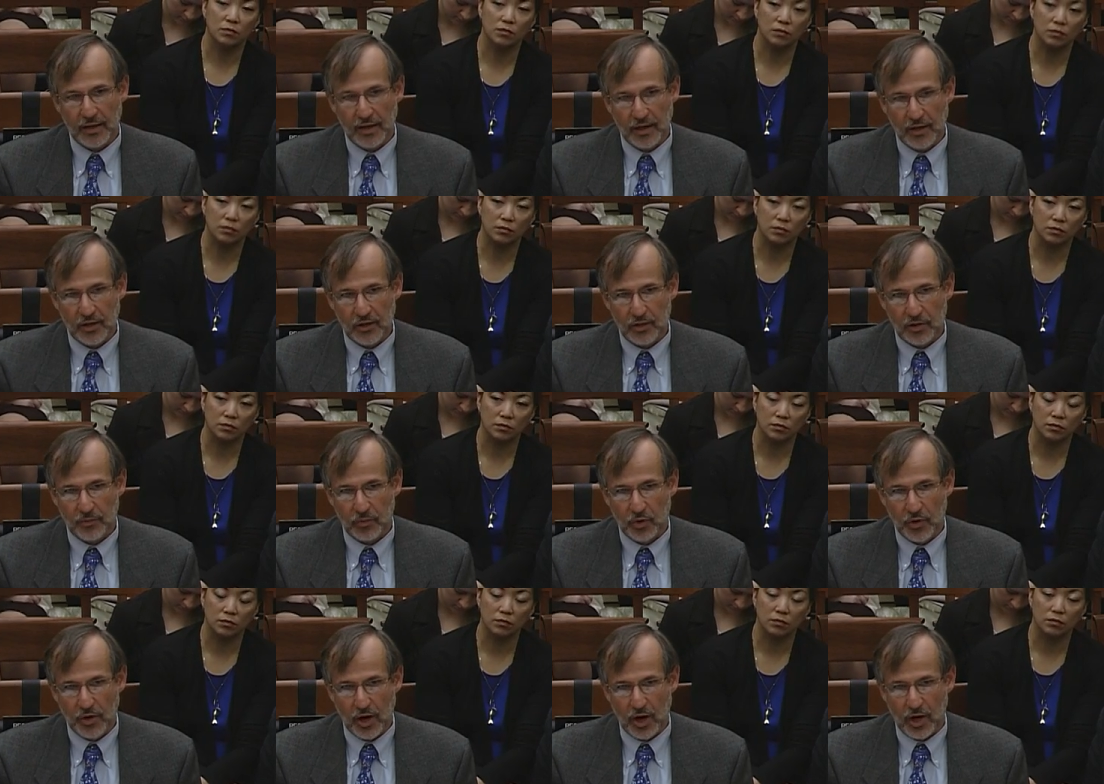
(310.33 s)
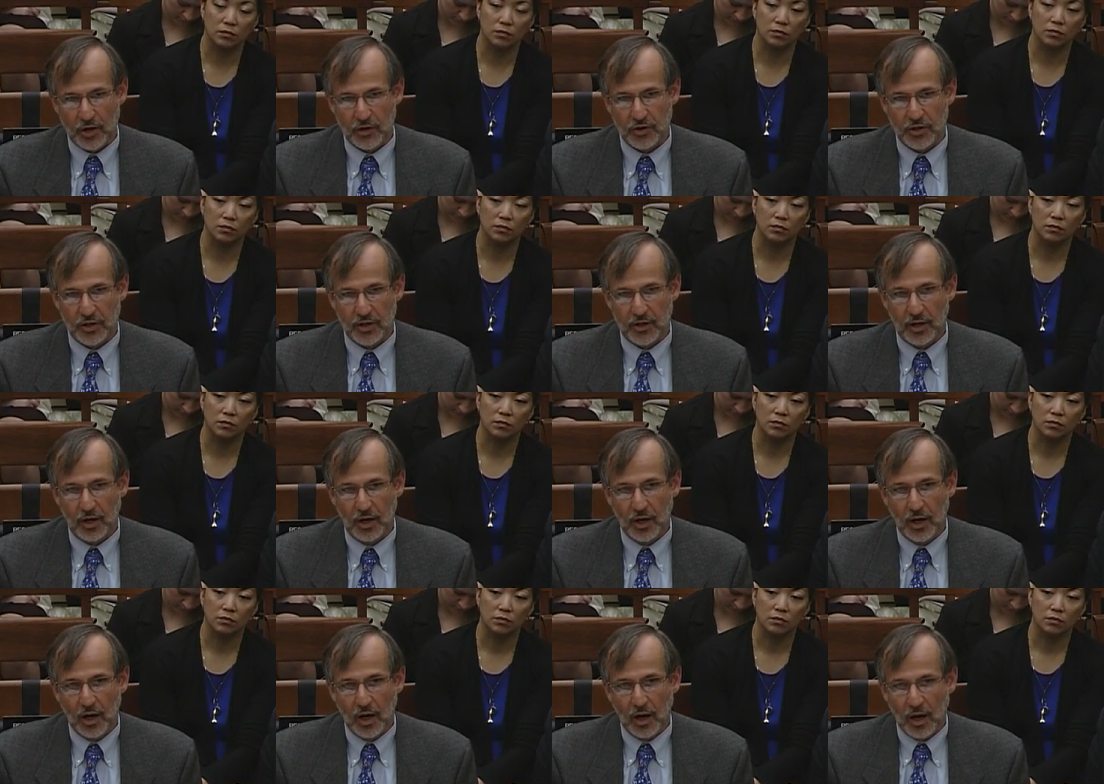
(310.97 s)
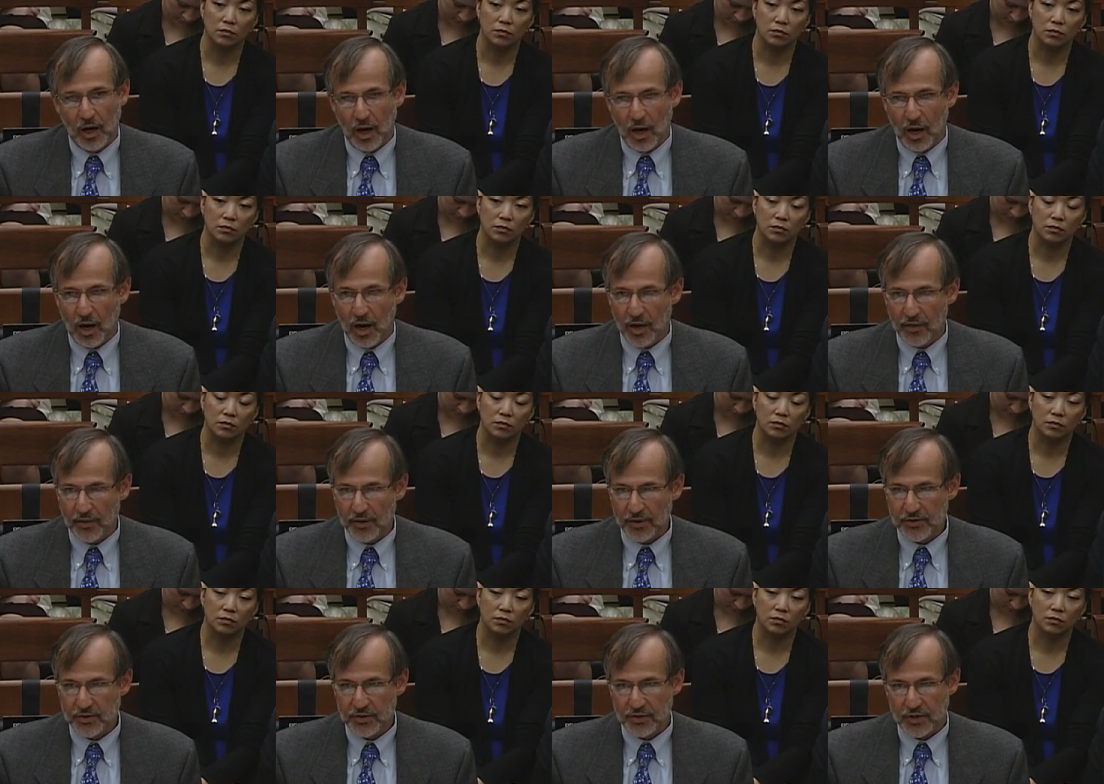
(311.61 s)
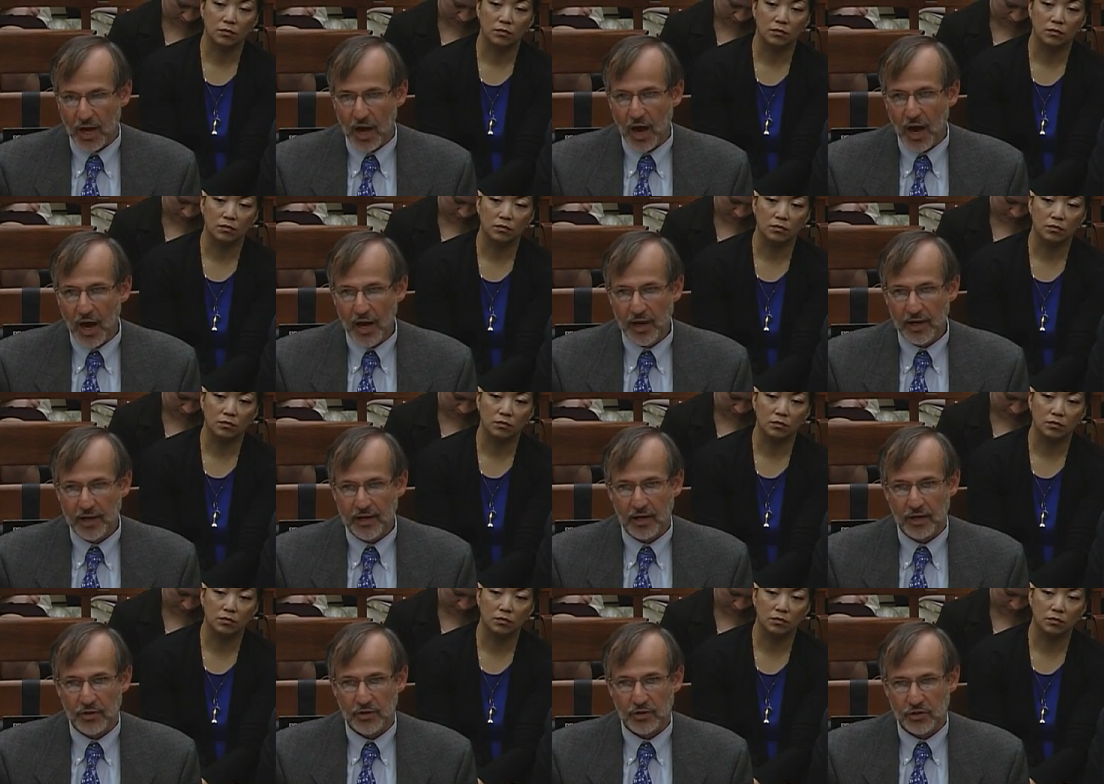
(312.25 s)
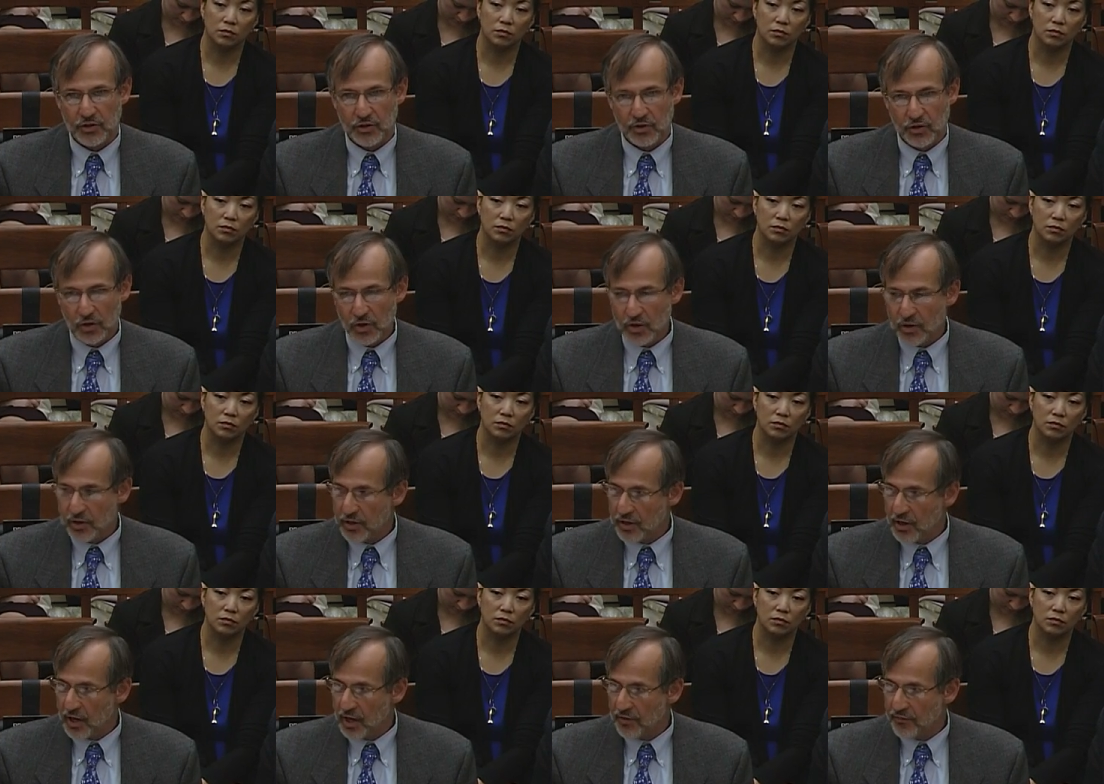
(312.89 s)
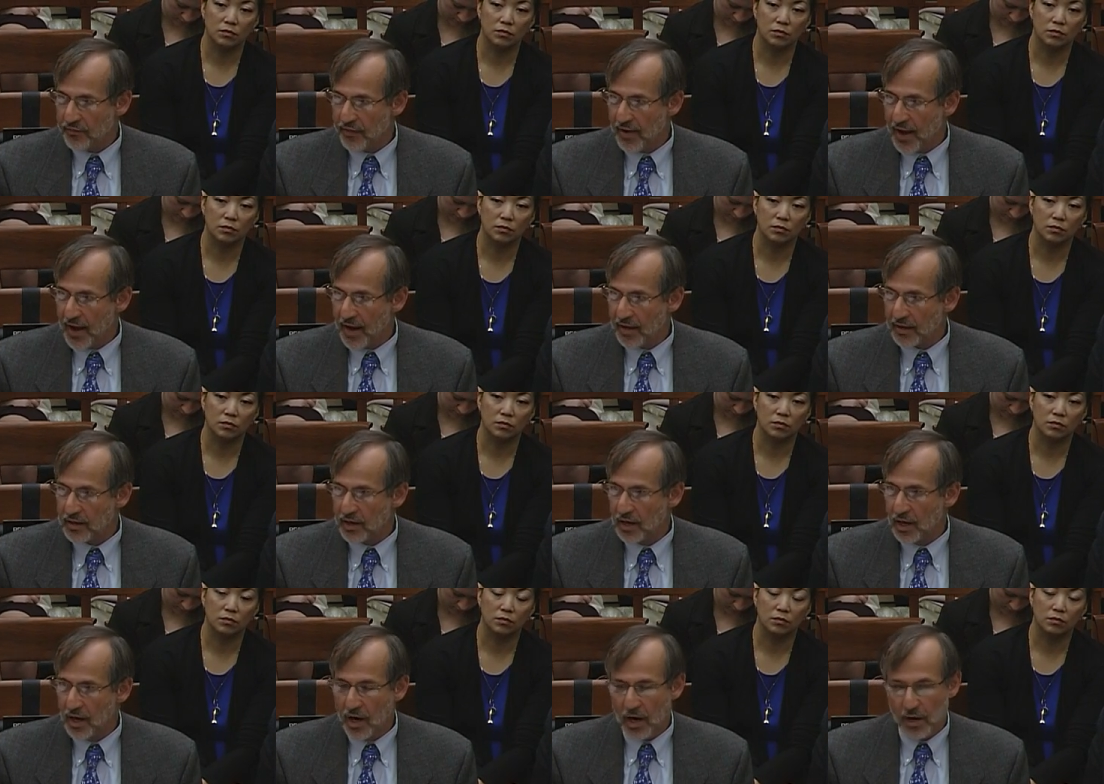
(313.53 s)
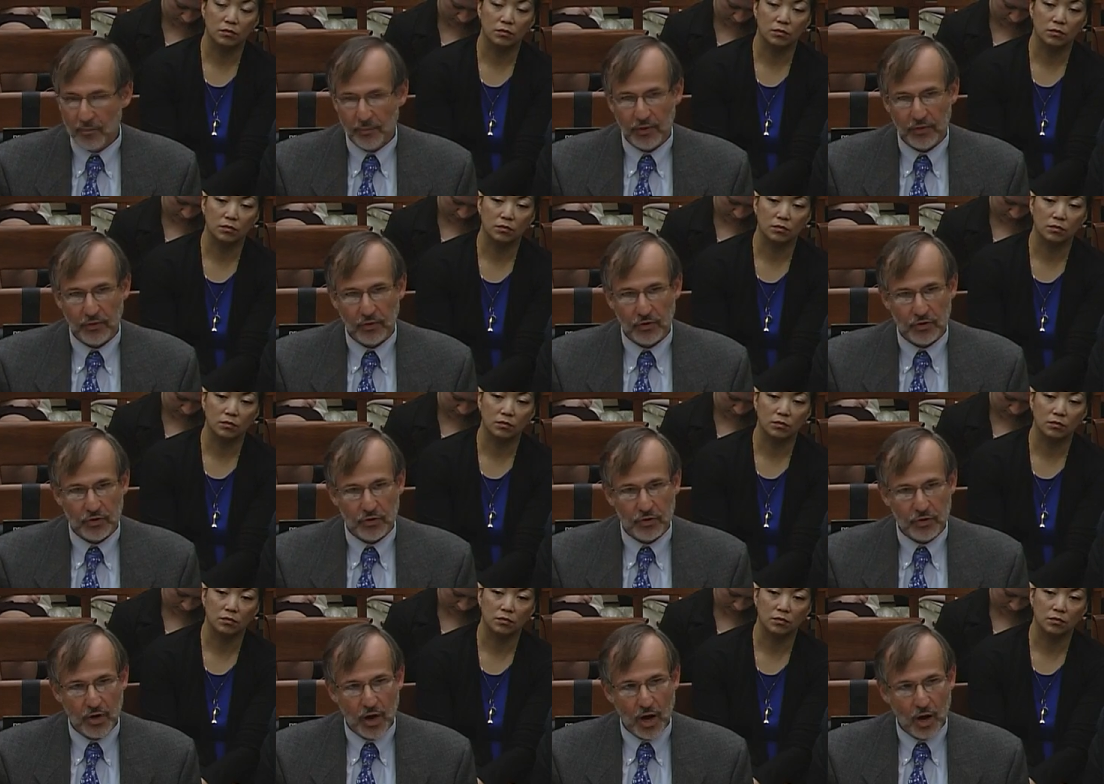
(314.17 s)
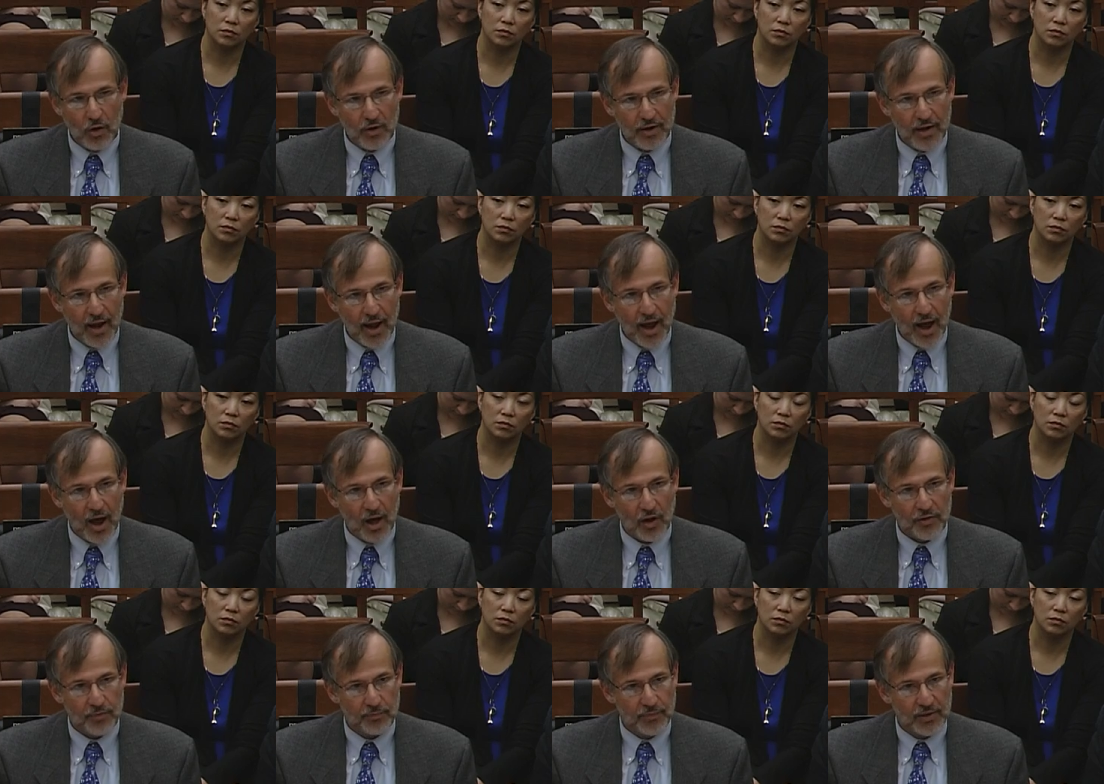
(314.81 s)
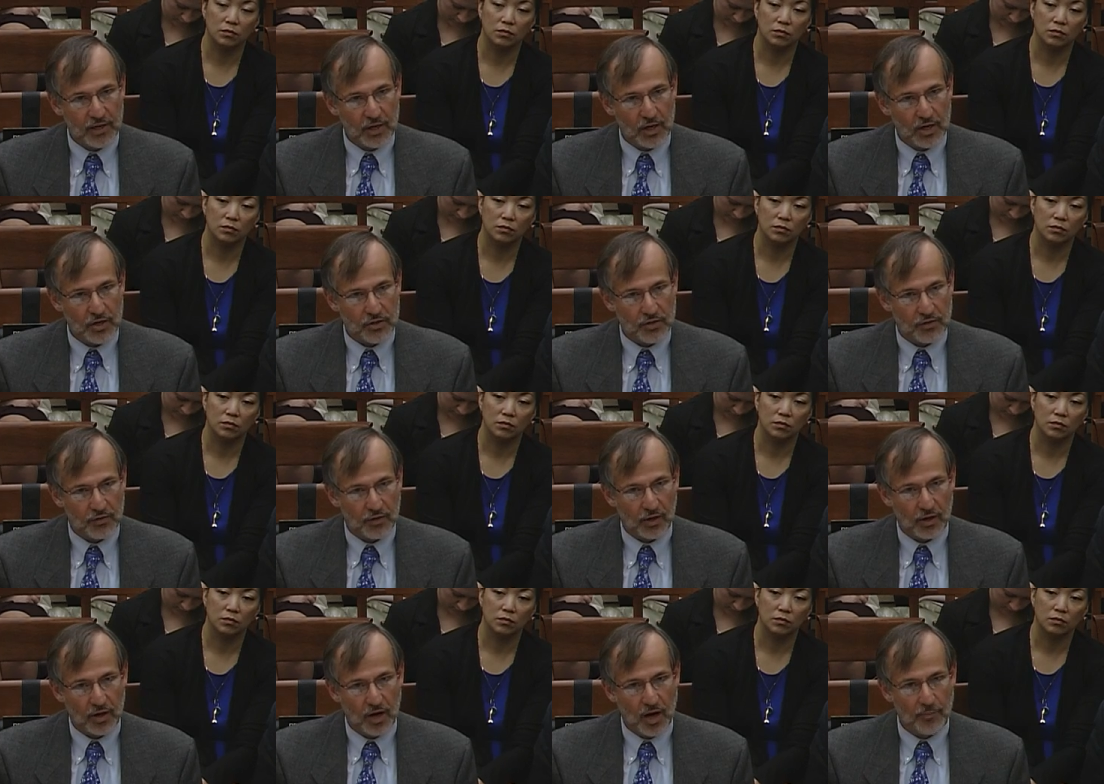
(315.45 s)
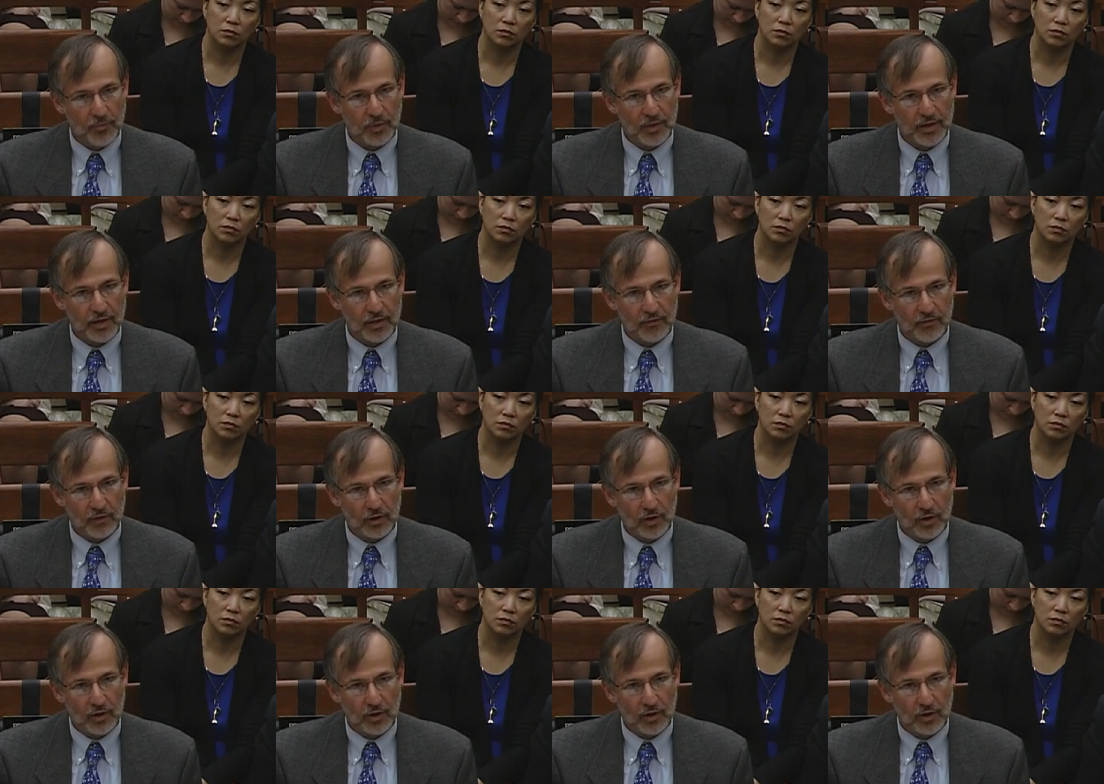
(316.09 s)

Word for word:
Speaker 1: into production. Uh, this is a highly uncertain effect but there's no doubt, because of the coupling of